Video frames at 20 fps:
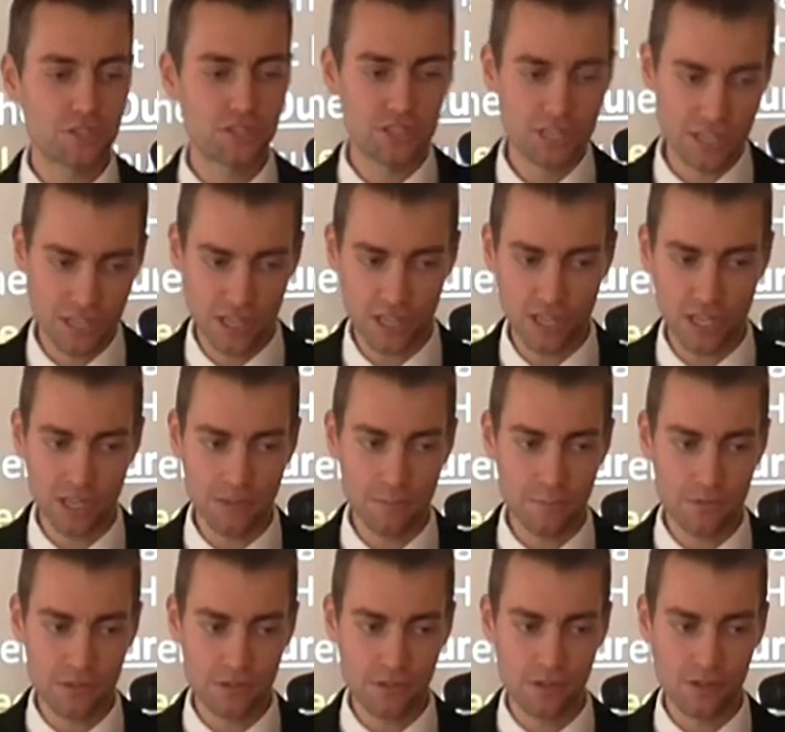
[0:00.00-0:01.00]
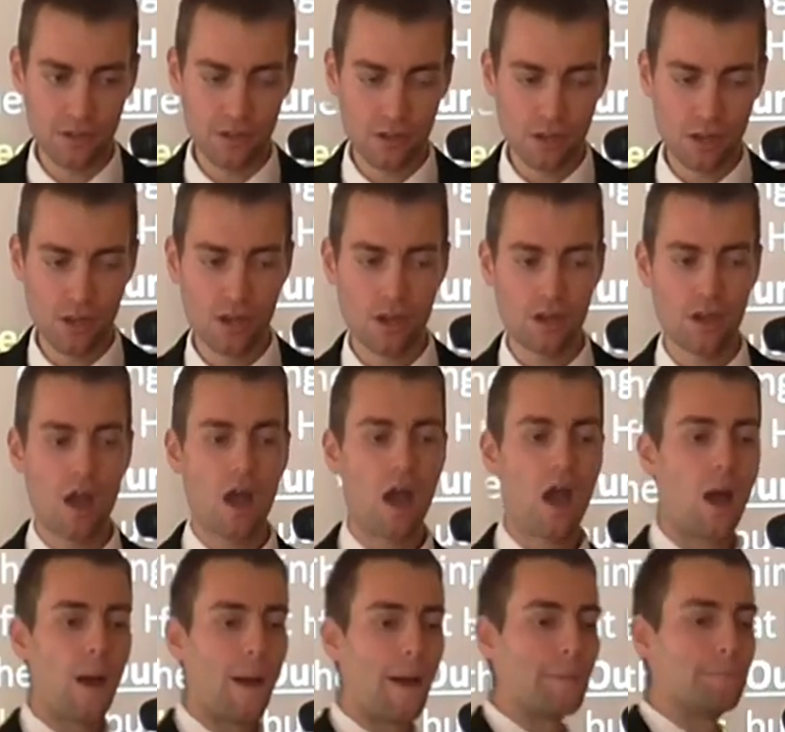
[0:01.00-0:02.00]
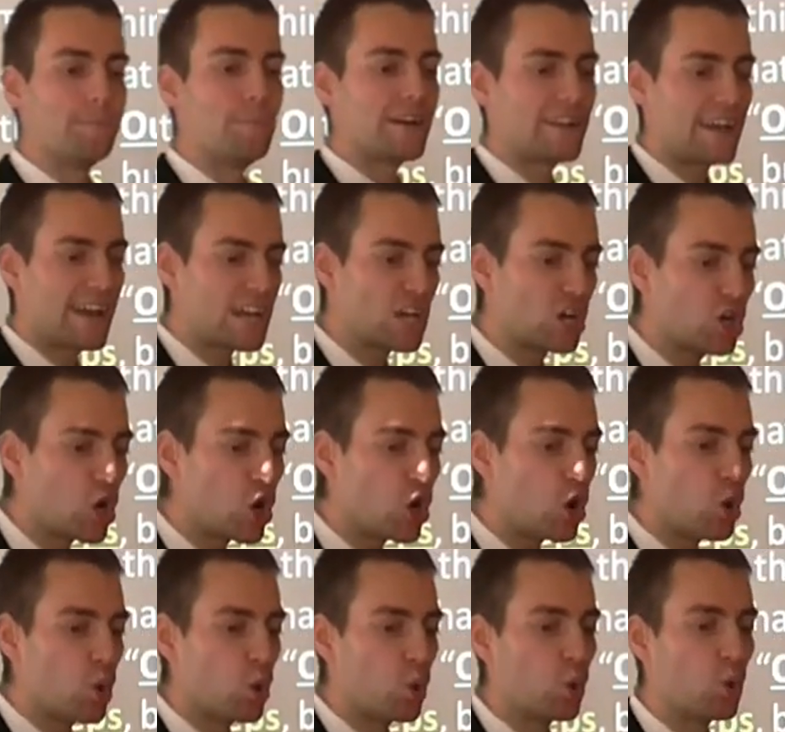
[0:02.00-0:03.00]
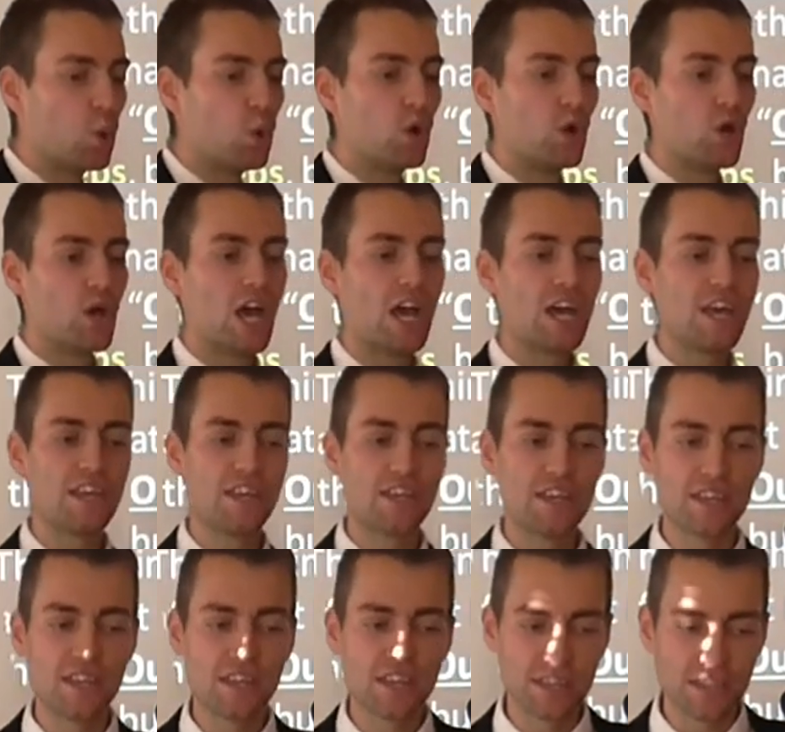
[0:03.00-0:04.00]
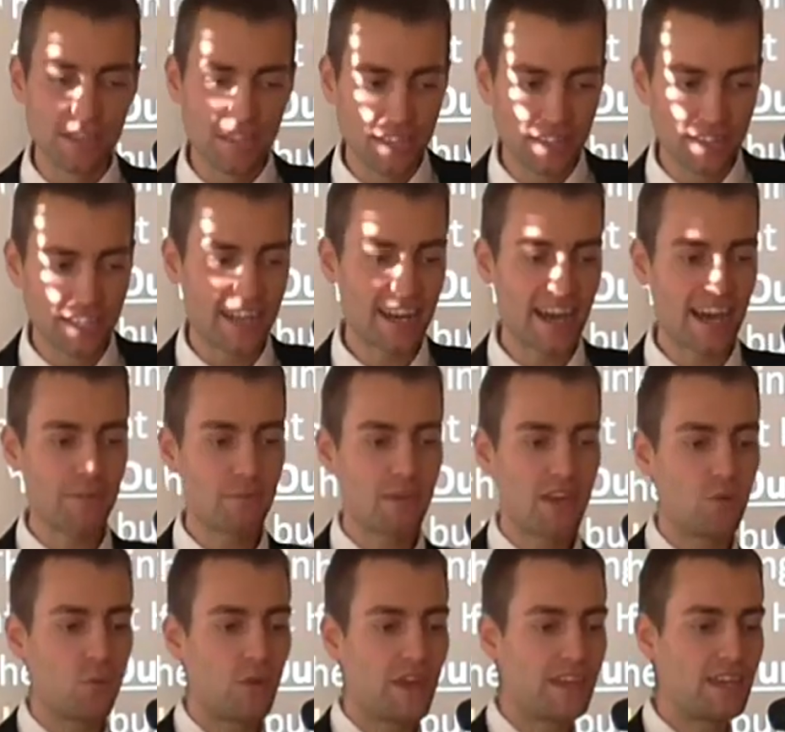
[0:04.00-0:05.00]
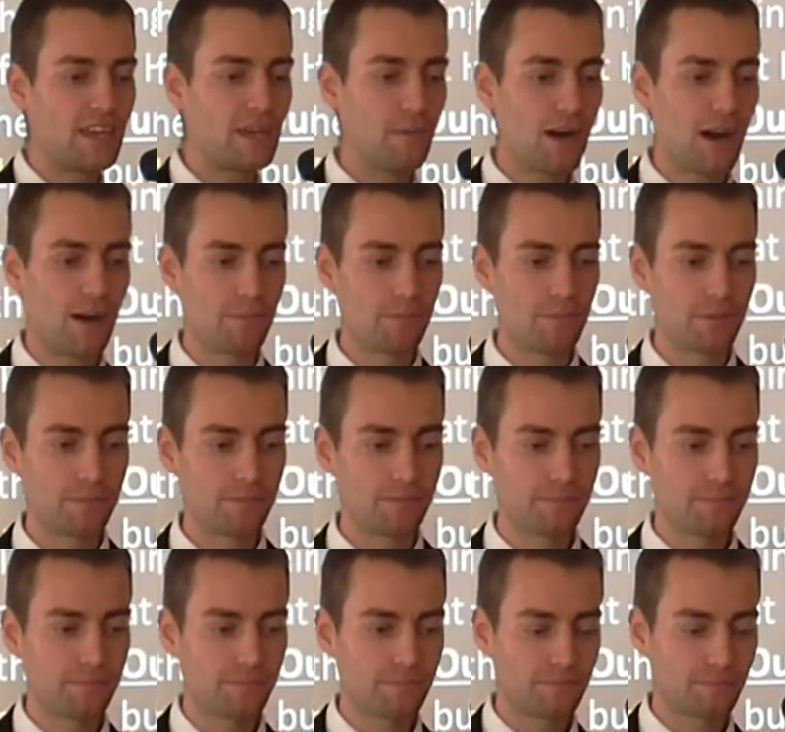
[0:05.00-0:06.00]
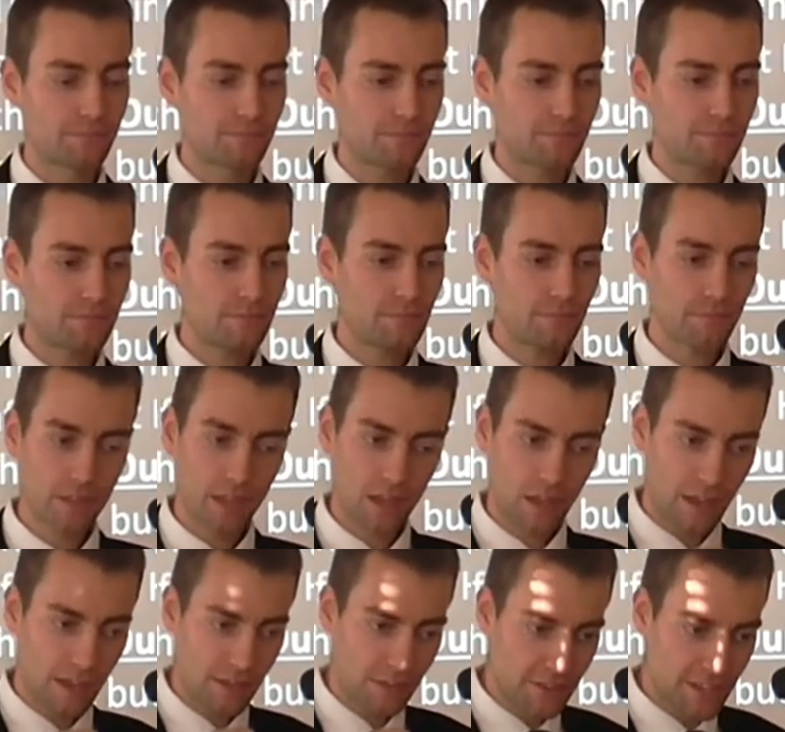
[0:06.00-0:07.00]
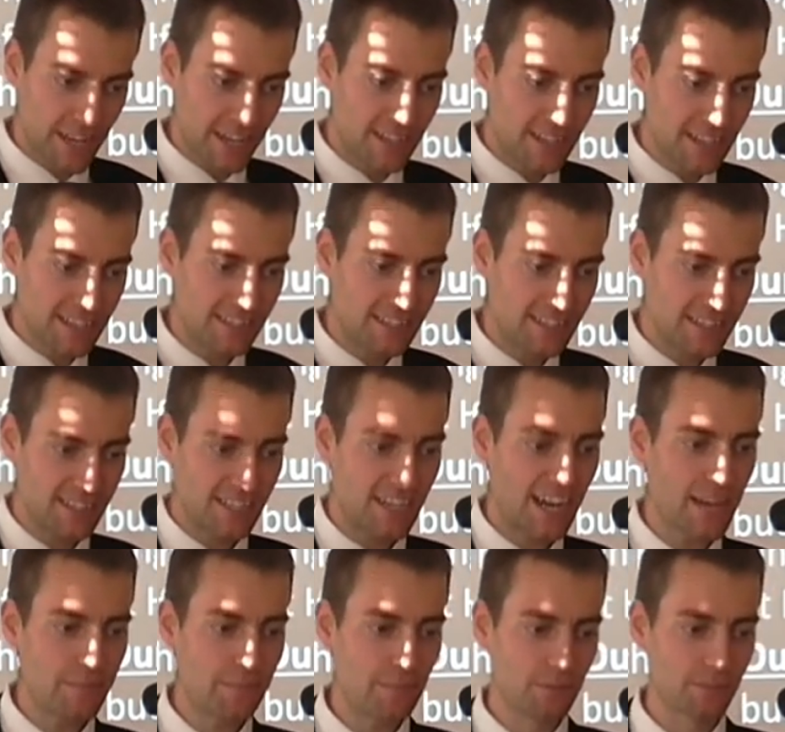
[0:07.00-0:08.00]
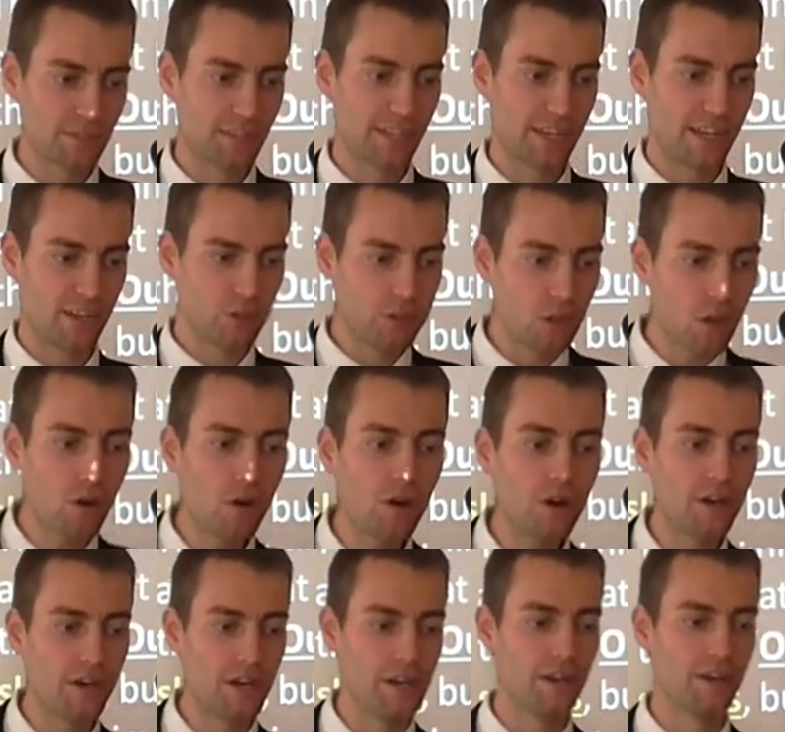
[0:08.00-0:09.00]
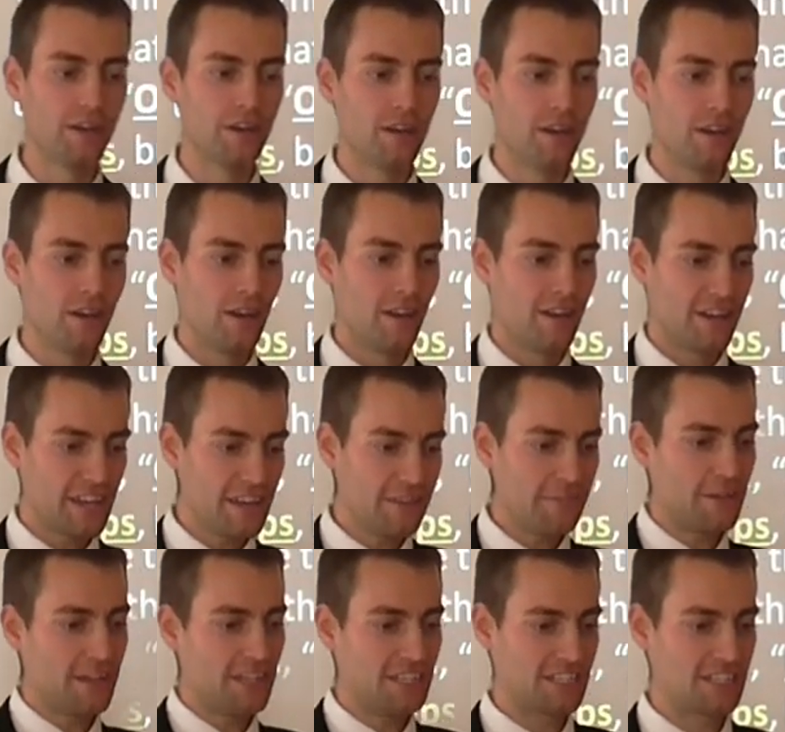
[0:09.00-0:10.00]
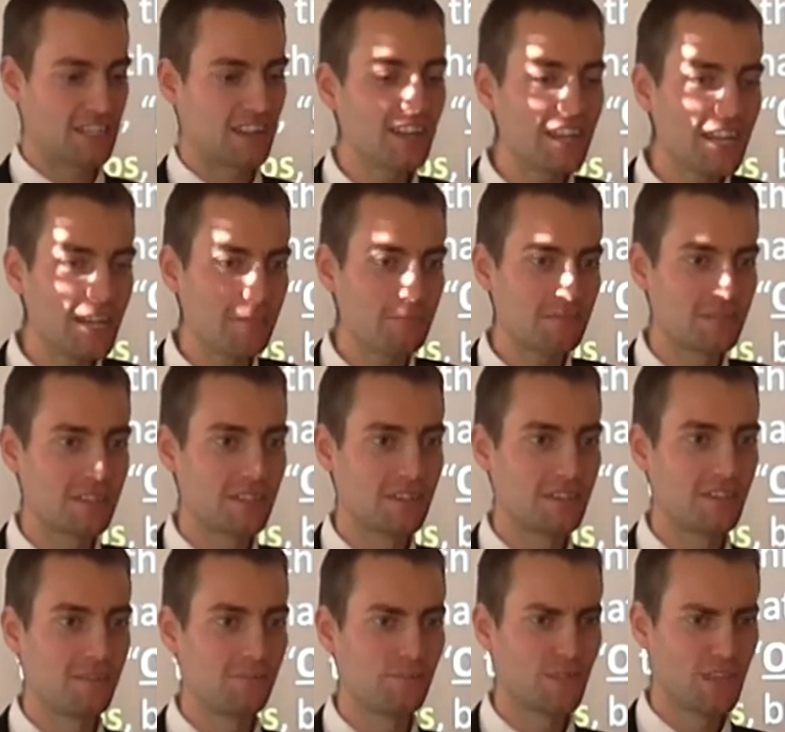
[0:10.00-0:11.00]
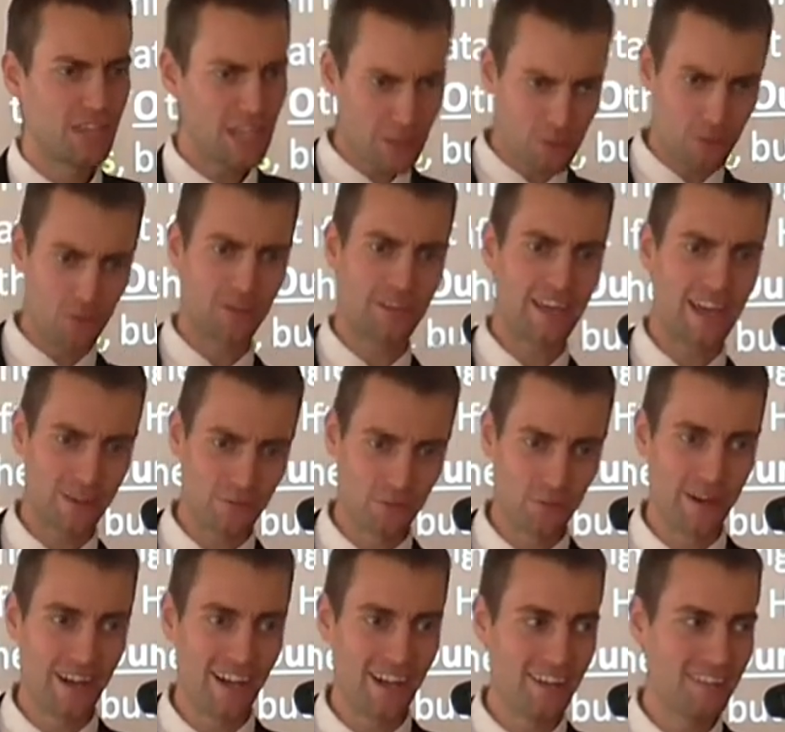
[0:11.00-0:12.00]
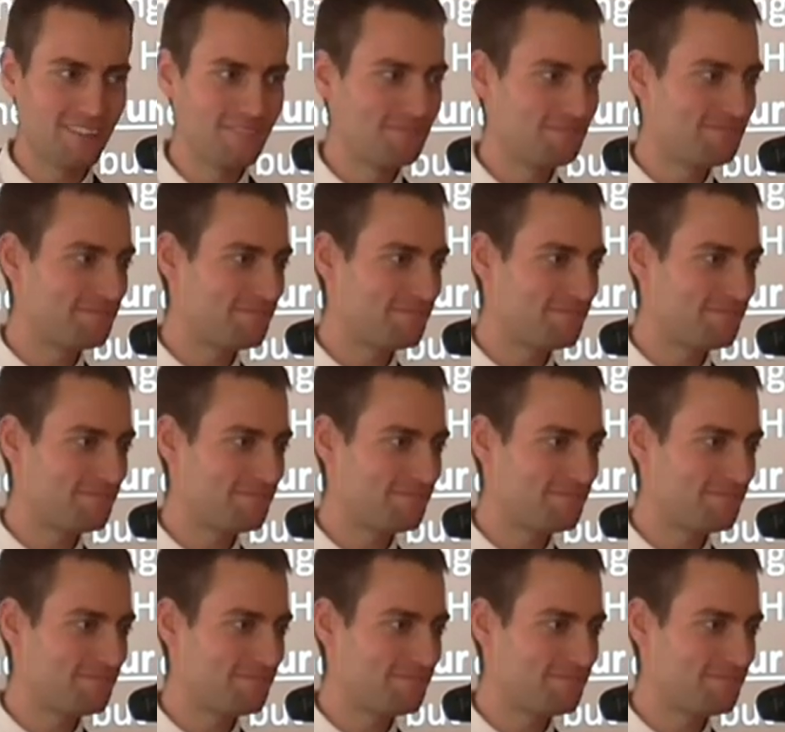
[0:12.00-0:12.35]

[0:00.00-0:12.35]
sleeps, but I go that I may wake him up. Then his disciples said, Lord, if he sleeps, he will get well.